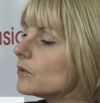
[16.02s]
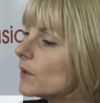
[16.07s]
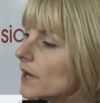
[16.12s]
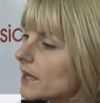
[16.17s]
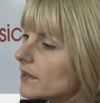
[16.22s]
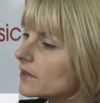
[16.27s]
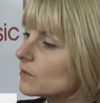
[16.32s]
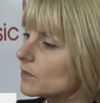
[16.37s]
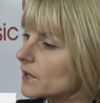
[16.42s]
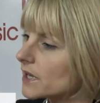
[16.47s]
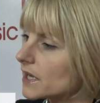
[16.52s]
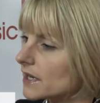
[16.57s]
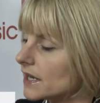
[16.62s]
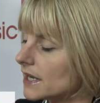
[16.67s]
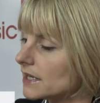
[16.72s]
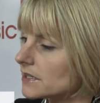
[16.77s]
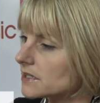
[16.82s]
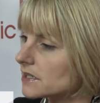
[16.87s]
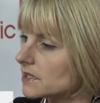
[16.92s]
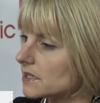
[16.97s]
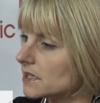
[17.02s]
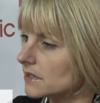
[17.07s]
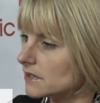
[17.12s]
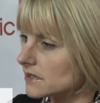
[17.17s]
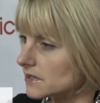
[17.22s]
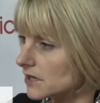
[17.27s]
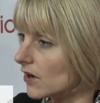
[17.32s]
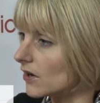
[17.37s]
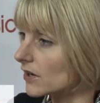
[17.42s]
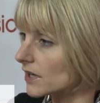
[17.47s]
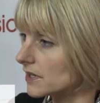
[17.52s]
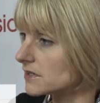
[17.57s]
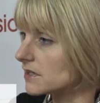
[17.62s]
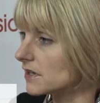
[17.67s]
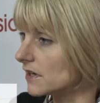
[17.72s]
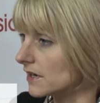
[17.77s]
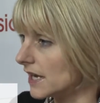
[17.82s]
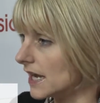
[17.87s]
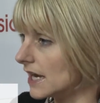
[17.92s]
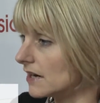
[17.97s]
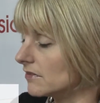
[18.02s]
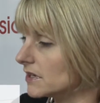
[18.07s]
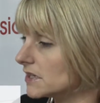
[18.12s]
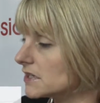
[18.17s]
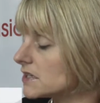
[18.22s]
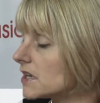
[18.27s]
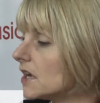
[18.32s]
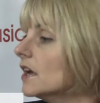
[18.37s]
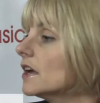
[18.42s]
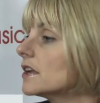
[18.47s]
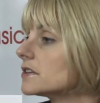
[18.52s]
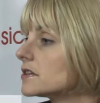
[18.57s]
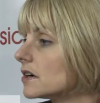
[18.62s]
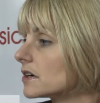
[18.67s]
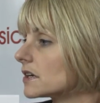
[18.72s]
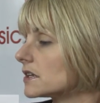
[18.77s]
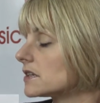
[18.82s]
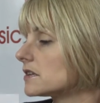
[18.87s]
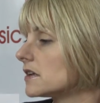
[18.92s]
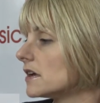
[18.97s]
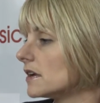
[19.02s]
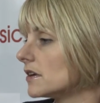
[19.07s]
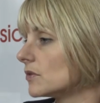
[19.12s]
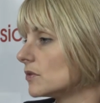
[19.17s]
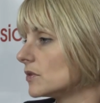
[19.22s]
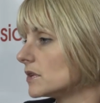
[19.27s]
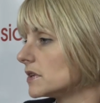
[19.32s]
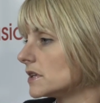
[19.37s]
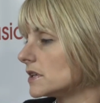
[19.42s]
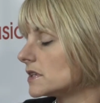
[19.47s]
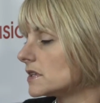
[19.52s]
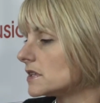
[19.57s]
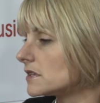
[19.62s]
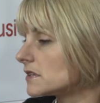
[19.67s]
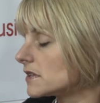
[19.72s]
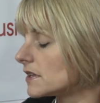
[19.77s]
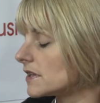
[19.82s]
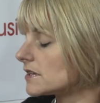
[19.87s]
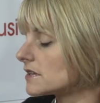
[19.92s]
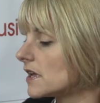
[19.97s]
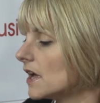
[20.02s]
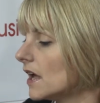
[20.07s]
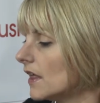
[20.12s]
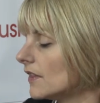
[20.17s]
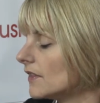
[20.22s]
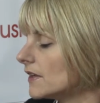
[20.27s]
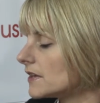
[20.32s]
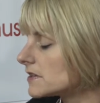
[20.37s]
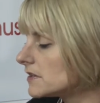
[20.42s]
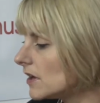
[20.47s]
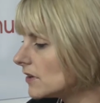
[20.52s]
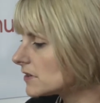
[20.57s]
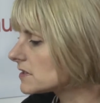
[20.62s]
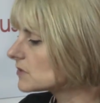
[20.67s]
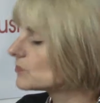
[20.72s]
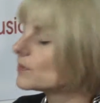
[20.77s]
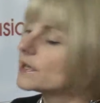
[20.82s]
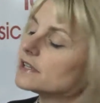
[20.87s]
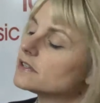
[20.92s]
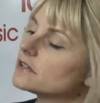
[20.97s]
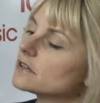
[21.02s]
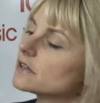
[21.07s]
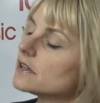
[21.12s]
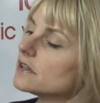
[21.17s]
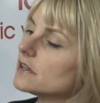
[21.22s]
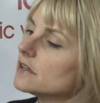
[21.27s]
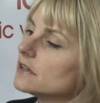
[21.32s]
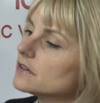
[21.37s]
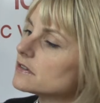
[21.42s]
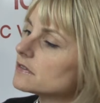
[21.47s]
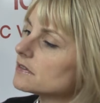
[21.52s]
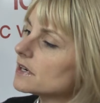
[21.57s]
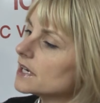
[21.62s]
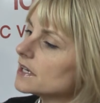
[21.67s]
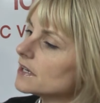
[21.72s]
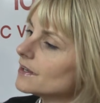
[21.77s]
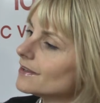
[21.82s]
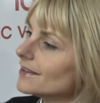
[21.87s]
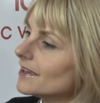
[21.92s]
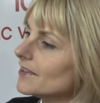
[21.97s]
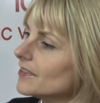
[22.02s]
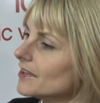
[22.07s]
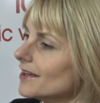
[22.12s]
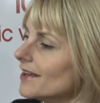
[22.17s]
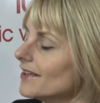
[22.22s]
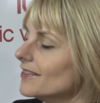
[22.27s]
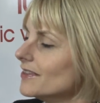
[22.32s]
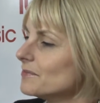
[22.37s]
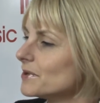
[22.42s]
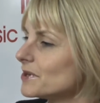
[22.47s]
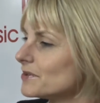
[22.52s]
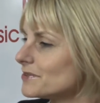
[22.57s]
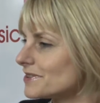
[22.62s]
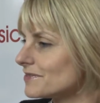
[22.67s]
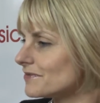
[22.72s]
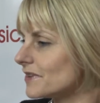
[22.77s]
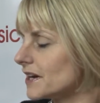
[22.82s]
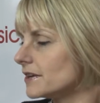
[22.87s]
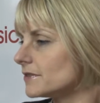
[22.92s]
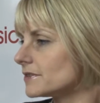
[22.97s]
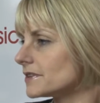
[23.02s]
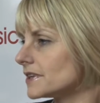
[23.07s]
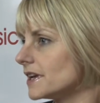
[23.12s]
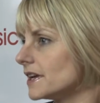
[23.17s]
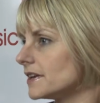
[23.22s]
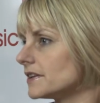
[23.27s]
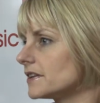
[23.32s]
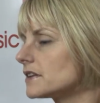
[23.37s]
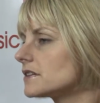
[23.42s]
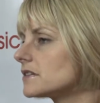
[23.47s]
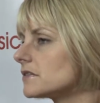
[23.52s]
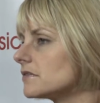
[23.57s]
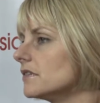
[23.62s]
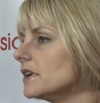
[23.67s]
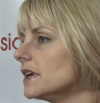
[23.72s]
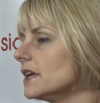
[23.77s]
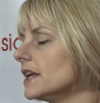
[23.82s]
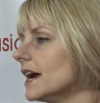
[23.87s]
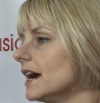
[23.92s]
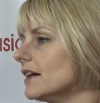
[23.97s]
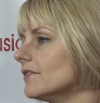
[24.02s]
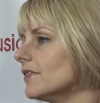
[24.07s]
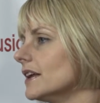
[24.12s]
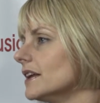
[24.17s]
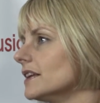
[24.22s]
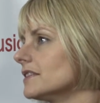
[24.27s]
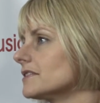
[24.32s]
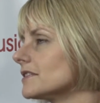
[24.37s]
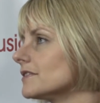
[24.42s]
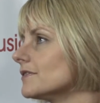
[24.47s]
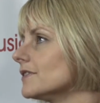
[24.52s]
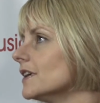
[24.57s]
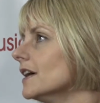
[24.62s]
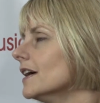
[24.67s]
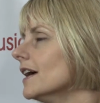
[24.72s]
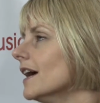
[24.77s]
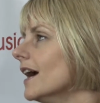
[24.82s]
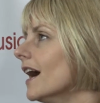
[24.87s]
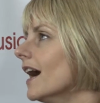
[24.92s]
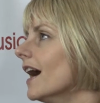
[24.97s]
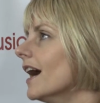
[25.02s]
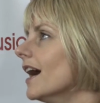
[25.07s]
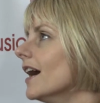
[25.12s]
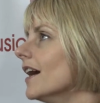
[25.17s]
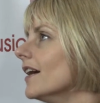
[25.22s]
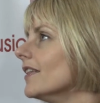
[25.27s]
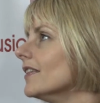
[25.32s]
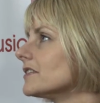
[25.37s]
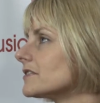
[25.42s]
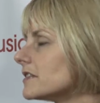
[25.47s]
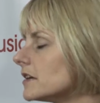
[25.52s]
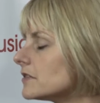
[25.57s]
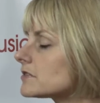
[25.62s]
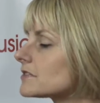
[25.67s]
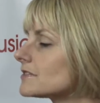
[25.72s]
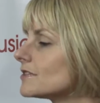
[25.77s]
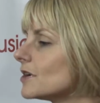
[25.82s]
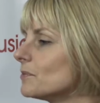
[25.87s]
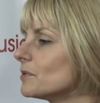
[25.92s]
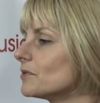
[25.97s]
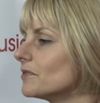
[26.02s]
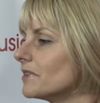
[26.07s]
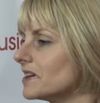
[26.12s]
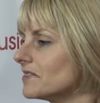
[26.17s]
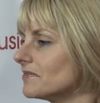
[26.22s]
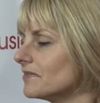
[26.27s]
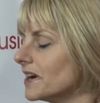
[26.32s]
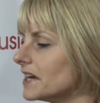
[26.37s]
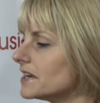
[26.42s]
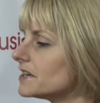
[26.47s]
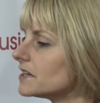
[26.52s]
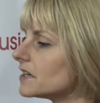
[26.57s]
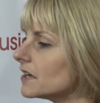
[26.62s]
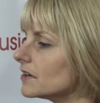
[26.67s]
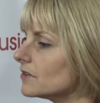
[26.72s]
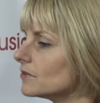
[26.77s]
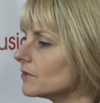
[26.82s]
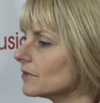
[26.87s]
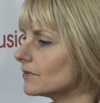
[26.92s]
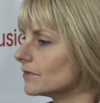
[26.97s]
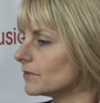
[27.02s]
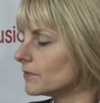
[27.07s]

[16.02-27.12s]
the way that we can actually target certain areas, target certain audiences. So there's lots of ways you can use radio, and the beauty of radio is it doesn't really have any sort of there's no snobbery in radio.